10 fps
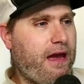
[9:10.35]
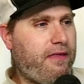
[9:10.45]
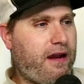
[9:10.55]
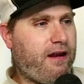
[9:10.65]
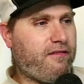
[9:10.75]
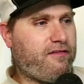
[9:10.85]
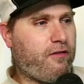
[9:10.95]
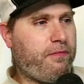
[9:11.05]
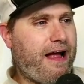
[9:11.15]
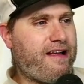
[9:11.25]
And then here's your
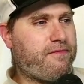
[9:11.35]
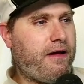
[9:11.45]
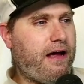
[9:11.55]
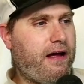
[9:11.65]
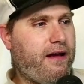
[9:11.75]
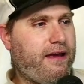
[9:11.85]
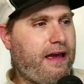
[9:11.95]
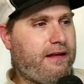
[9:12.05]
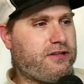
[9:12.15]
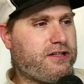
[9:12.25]
plasma
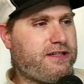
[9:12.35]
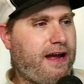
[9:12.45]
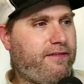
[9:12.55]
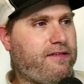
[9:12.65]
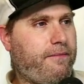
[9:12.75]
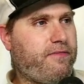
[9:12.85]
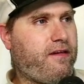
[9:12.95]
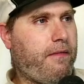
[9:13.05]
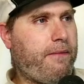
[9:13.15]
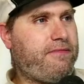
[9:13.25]
again. Just have some
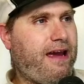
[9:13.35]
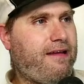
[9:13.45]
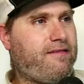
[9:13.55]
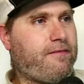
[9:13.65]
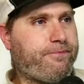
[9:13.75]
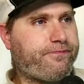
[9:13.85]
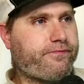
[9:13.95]
some updates.